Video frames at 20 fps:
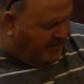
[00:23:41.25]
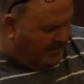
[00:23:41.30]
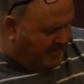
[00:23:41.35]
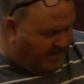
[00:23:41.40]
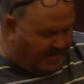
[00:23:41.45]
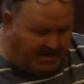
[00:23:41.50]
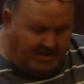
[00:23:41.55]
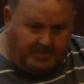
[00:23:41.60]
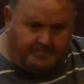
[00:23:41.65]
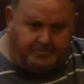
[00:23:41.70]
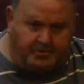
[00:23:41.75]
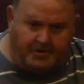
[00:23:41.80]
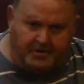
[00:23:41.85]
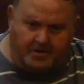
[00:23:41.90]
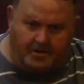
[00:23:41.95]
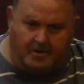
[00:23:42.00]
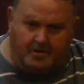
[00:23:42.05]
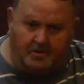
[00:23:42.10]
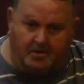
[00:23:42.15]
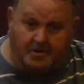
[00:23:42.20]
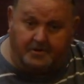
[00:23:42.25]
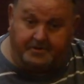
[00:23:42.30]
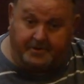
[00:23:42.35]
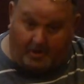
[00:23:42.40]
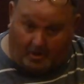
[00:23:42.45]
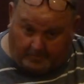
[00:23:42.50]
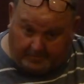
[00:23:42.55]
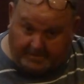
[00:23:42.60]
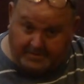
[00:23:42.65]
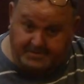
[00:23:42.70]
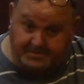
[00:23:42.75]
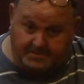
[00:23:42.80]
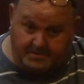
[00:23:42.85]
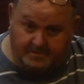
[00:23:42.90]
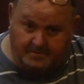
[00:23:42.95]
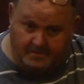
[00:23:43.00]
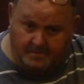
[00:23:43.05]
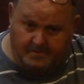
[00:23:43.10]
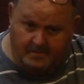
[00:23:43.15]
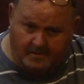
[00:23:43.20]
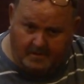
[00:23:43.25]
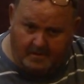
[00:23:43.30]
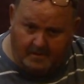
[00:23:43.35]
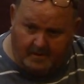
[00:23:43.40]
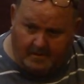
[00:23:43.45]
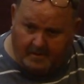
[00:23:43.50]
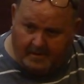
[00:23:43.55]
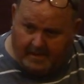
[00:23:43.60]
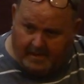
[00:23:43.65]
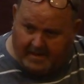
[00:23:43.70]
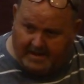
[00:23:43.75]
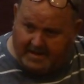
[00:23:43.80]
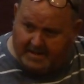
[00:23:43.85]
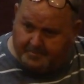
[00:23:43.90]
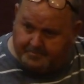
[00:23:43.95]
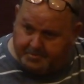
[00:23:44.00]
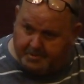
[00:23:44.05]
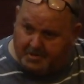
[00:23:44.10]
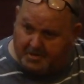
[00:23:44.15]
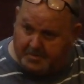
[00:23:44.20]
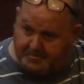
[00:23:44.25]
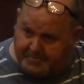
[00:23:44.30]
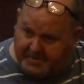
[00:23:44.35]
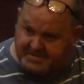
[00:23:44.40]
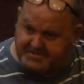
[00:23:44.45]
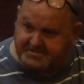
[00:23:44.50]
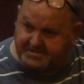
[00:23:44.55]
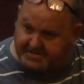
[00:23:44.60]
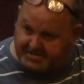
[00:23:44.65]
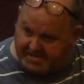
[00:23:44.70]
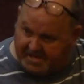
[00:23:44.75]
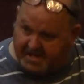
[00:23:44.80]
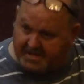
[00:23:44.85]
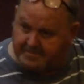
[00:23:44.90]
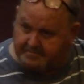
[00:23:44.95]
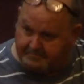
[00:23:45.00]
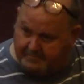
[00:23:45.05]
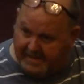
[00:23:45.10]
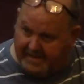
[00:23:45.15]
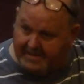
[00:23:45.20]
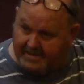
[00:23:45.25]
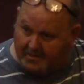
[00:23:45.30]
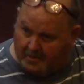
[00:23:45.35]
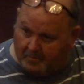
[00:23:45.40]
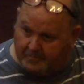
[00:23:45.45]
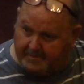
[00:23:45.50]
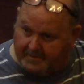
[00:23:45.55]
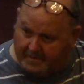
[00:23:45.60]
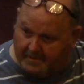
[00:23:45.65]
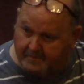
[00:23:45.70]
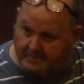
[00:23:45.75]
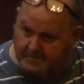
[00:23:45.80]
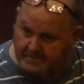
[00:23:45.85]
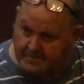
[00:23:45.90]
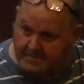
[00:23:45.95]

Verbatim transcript: And he'd put a hook on it, and he'd put a piece of cut bait on there.